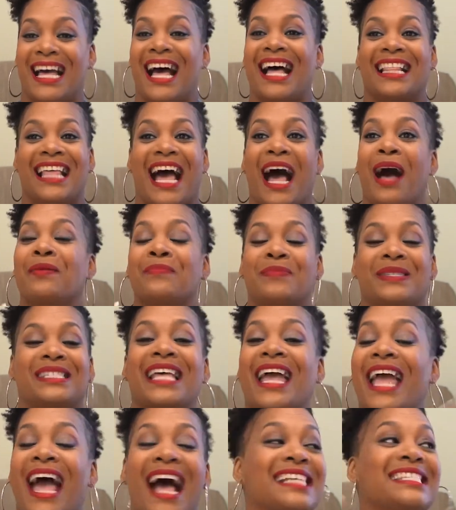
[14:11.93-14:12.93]

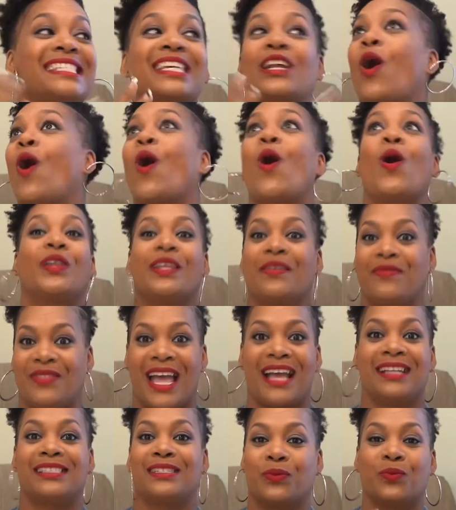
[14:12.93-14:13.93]
I said all of
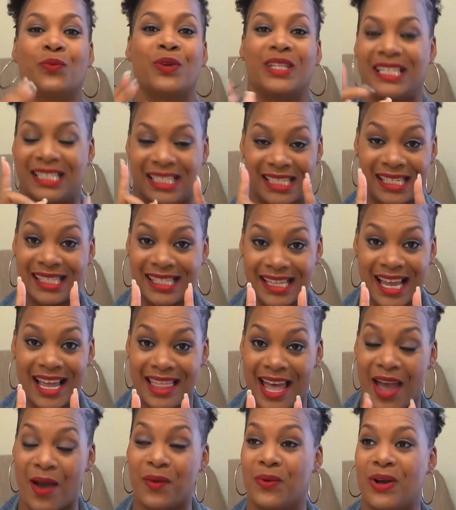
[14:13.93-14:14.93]
that to really just say
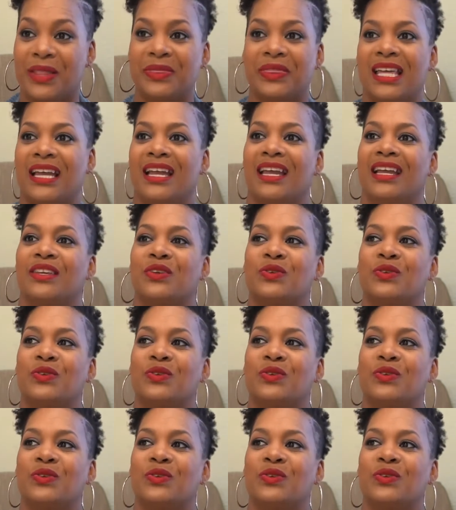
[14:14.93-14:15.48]
that one thing.